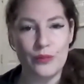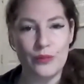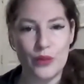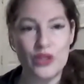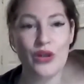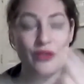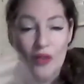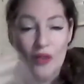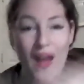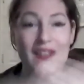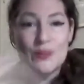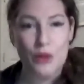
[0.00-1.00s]
we do have
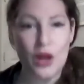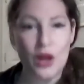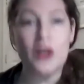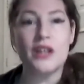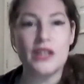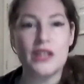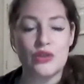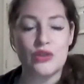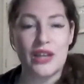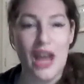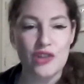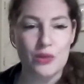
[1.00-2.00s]
clients we're currently doing
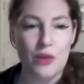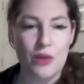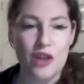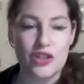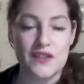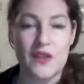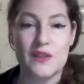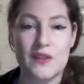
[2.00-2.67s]
catch-up projects on,